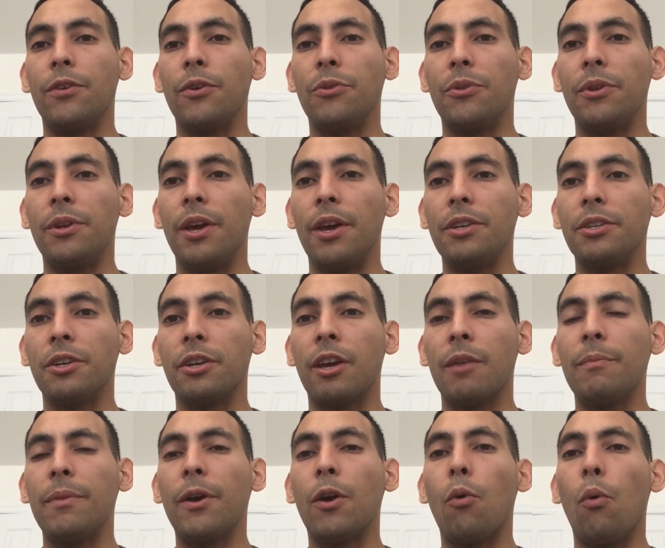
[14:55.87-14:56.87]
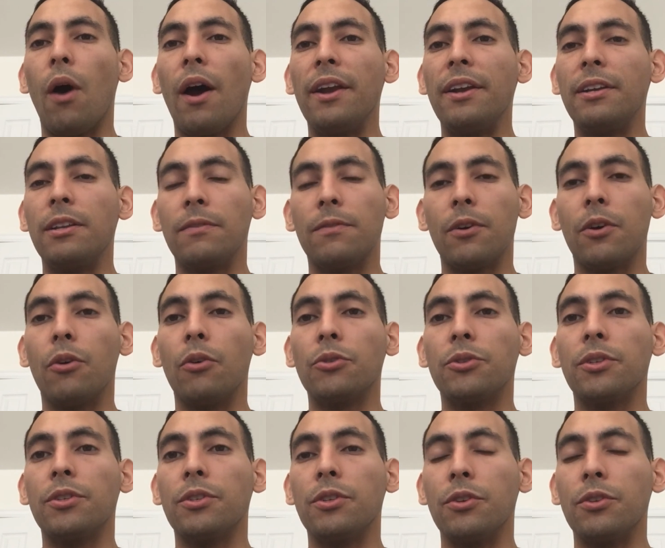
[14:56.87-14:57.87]
euthanasia can be quite
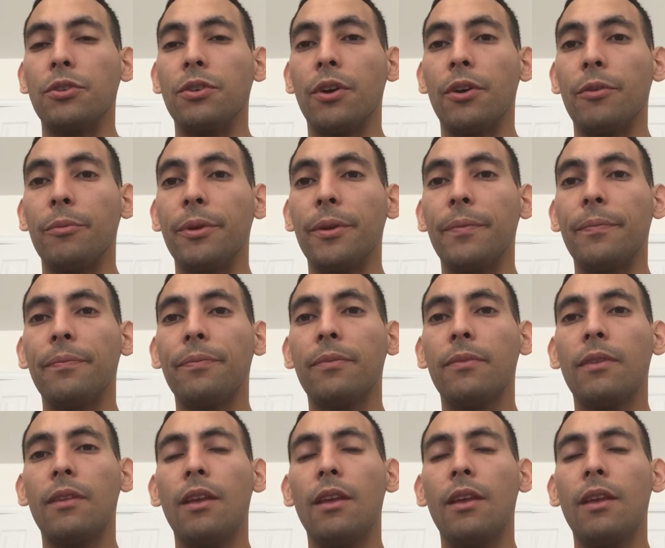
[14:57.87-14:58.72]
difficult to determine.